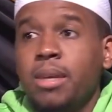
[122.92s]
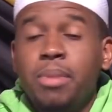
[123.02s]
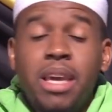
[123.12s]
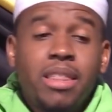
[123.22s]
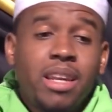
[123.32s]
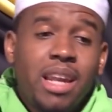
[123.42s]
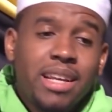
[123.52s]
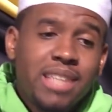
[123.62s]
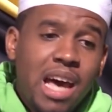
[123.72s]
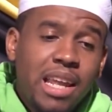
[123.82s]
then bi'idhni
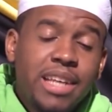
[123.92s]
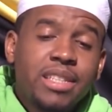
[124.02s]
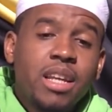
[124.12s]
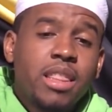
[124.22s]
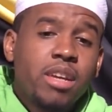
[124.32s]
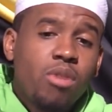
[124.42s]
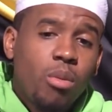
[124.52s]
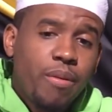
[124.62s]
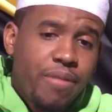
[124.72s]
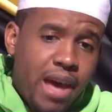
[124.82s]
Allah ta'ala, it's nothing
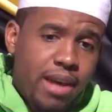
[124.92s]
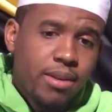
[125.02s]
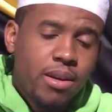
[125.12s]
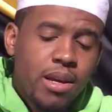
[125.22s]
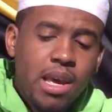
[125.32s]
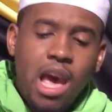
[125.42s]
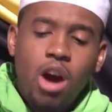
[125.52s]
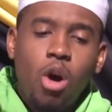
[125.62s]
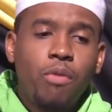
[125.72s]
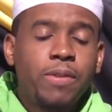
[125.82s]
wrong with that.
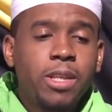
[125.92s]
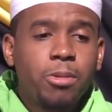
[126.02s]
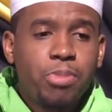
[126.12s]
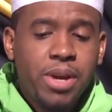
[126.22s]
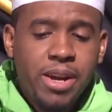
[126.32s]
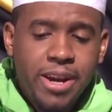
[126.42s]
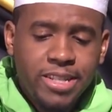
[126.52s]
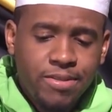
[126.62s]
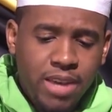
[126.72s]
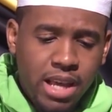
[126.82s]
And hopefully the prayer
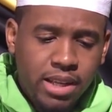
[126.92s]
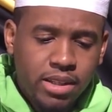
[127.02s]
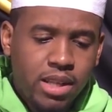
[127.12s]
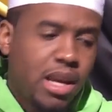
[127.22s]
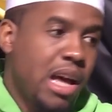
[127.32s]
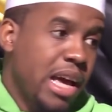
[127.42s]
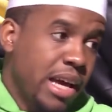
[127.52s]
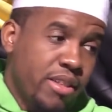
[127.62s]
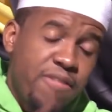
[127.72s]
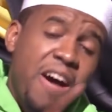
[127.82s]
is valid.
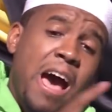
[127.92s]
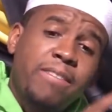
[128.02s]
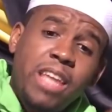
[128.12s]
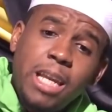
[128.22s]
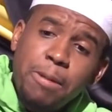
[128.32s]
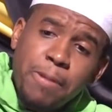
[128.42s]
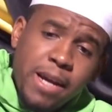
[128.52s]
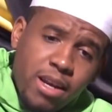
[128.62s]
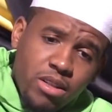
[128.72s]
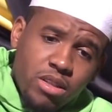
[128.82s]
The five daily
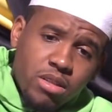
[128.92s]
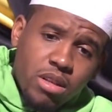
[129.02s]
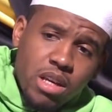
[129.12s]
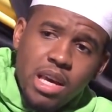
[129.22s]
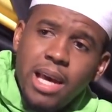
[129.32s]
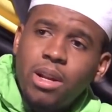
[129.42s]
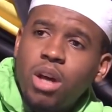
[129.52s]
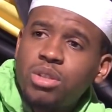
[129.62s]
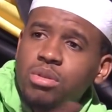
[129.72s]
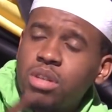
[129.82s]
prayers, and
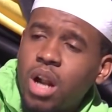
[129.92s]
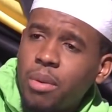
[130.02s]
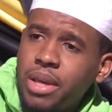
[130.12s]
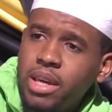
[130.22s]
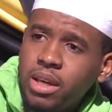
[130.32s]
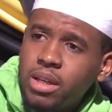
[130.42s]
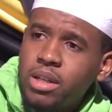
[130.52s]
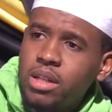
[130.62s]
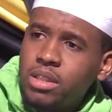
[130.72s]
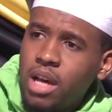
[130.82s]
also
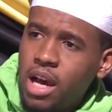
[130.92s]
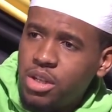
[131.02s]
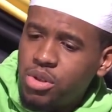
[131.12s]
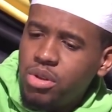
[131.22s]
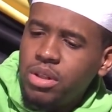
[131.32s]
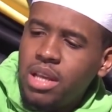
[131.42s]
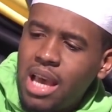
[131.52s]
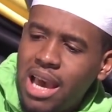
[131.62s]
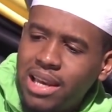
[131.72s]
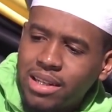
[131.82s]
Tarawih,
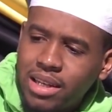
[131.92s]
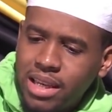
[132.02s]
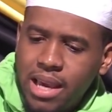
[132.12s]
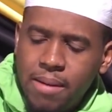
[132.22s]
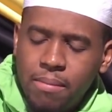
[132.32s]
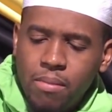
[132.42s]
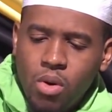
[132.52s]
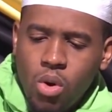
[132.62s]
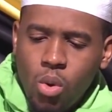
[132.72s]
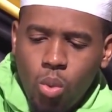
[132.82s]
Tahajjud, and
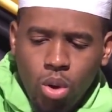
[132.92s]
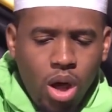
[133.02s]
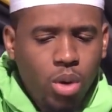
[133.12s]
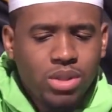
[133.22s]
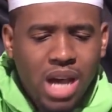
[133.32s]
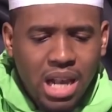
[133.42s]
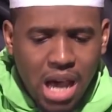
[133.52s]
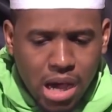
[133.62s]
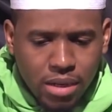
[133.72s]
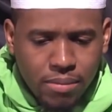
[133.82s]
Qiyam. Wallahu
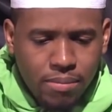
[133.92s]
ta'ala alim.